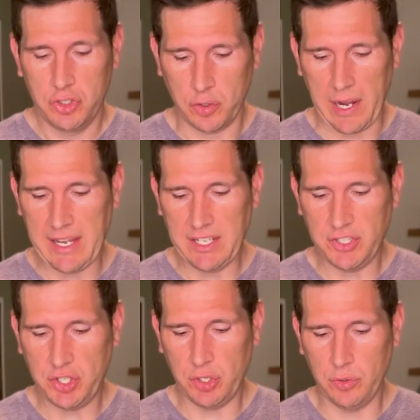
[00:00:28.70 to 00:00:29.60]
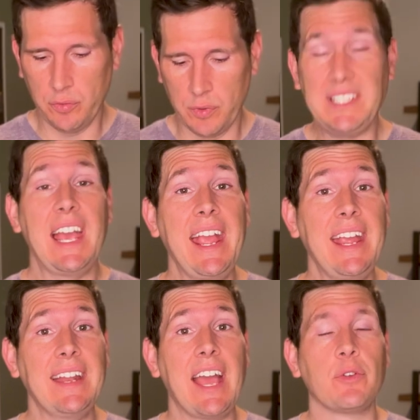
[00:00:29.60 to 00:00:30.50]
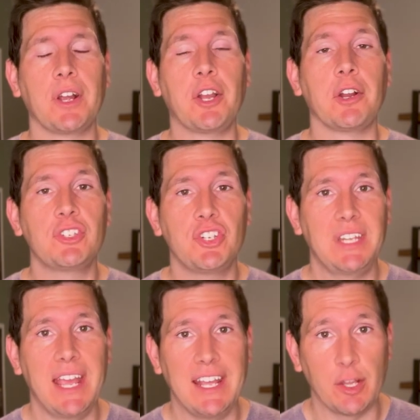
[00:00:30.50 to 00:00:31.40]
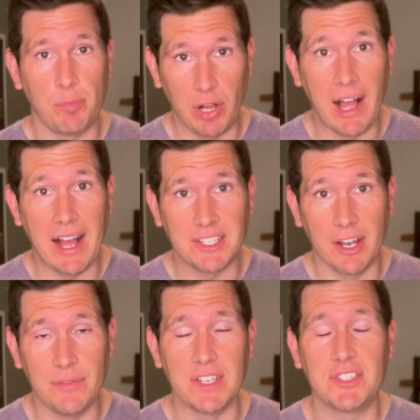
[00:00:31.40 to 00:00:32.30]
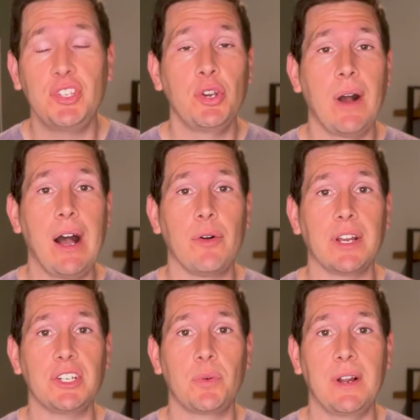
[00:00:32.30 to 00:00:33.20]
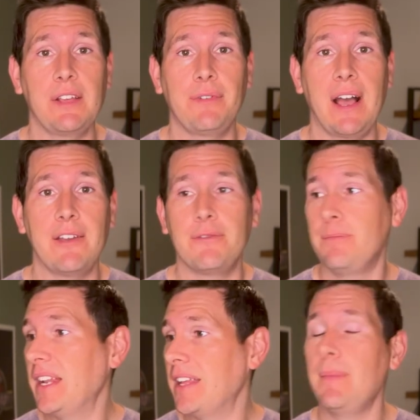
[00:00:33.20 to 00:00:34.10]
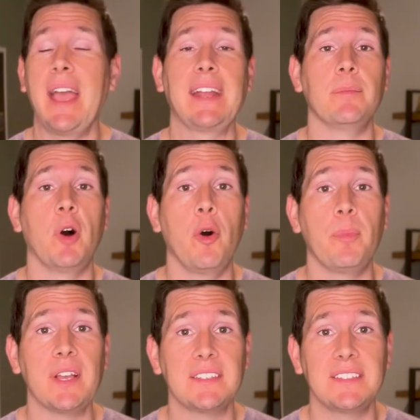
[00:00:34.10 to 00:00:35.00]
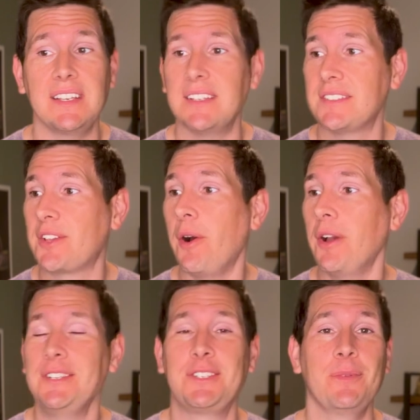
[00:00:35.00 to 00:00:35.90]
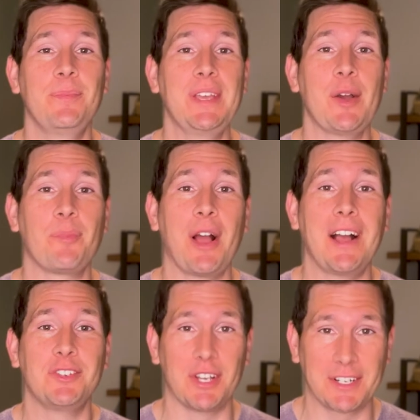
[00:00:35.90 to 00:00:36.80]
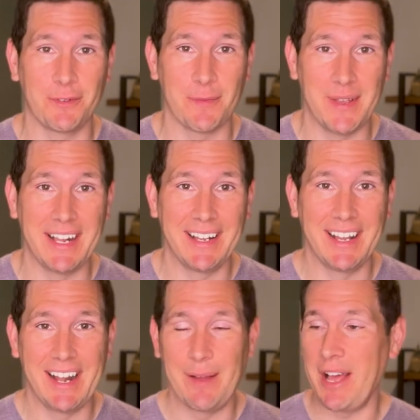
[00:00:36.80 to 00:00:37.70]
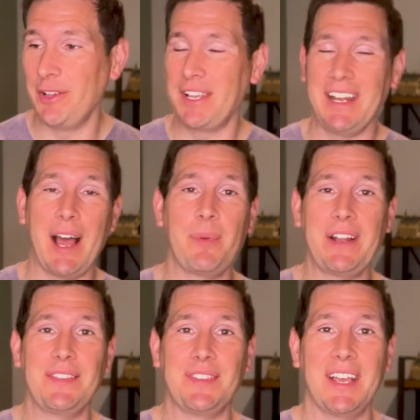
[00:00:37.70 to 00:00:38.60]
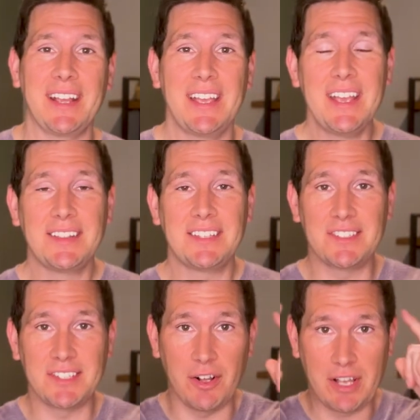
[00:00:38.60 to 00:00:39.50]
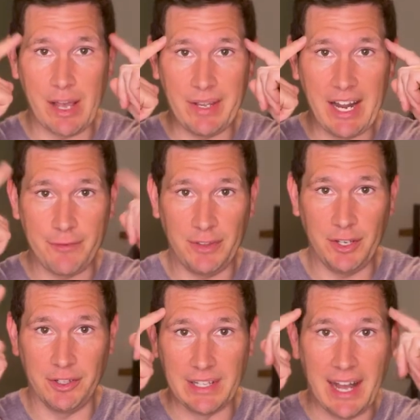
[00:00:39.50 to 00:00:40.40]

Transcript: trying to retain and regurgitate the plot of this two hour and 25 minute magnum opus is going to be a project for me. I'm not looking up anything. This is all coming off the old